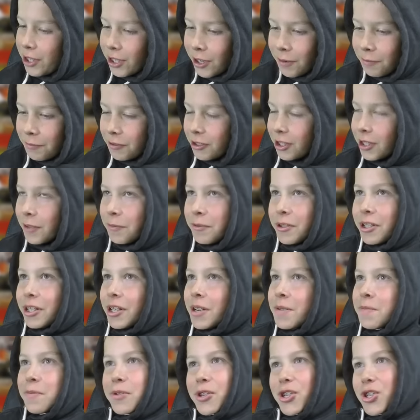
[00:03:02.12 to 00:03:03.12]
dumb, dumb,
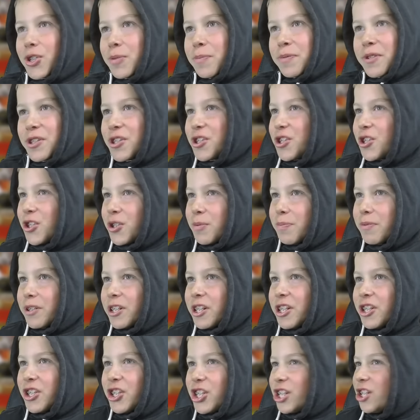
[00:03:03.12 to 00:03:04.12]
dumb, stupid,
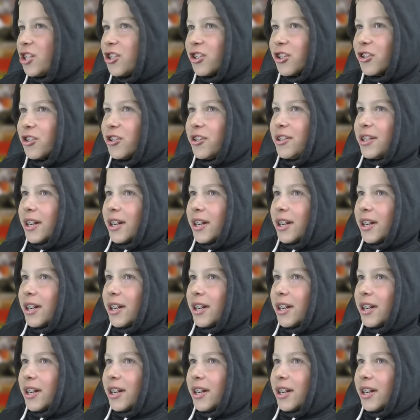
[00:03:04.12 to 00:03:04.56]
stupid, a